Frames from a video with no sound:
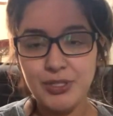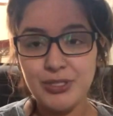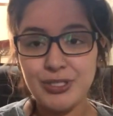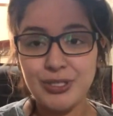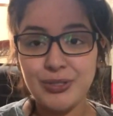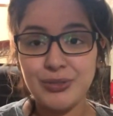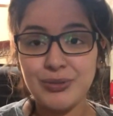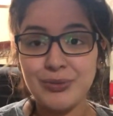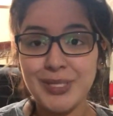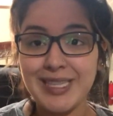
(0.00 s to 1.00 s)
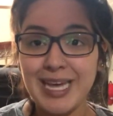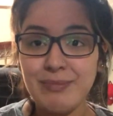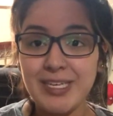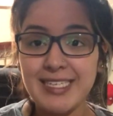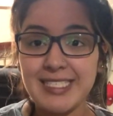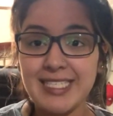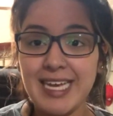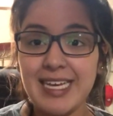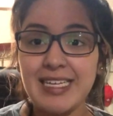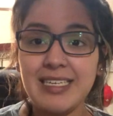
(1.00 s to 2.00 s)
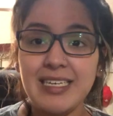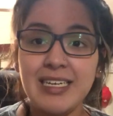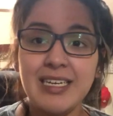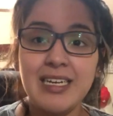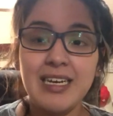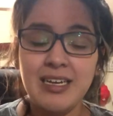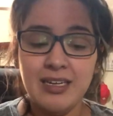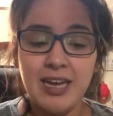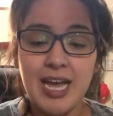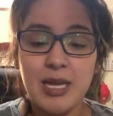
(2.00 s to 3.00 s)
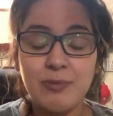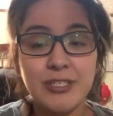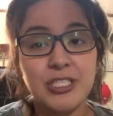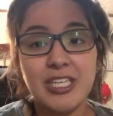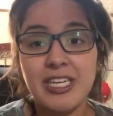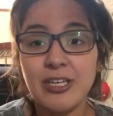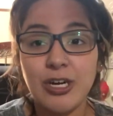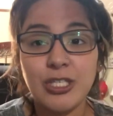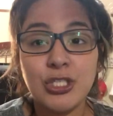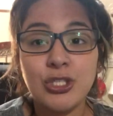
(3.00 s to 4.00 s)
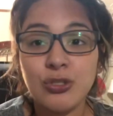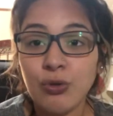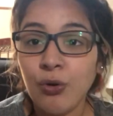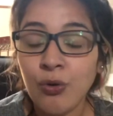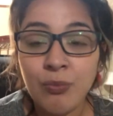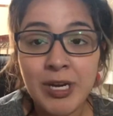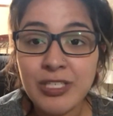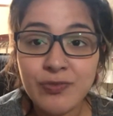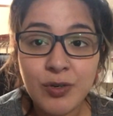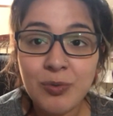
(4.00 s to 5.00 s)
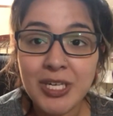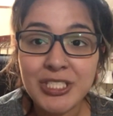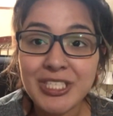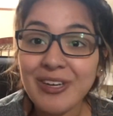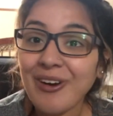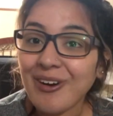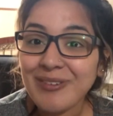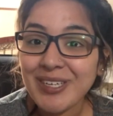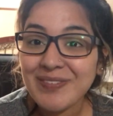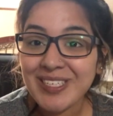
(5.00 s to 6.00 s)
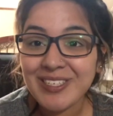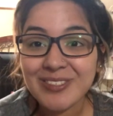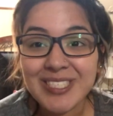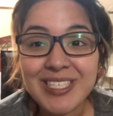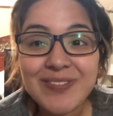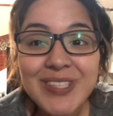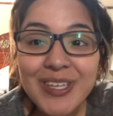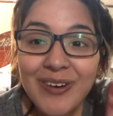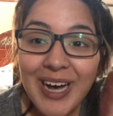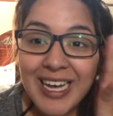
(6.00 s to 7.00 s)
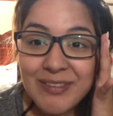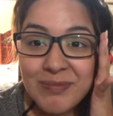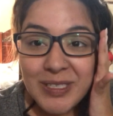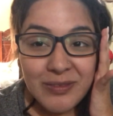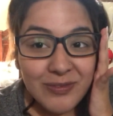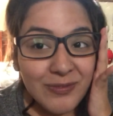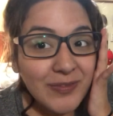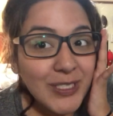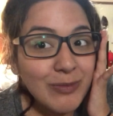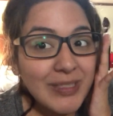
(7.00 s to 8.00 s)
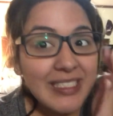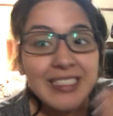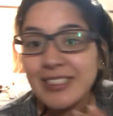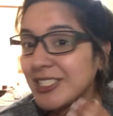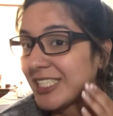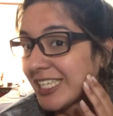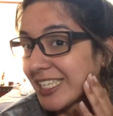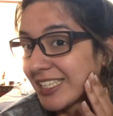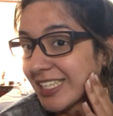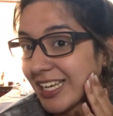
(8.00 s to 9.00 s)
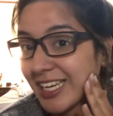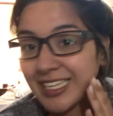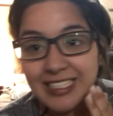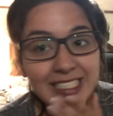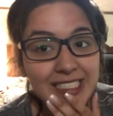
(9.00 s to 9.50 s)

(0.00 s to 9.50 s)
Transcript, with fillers: So, with that being said, I appreciate y'all so much for watching all my videos, even though I've been filming looking like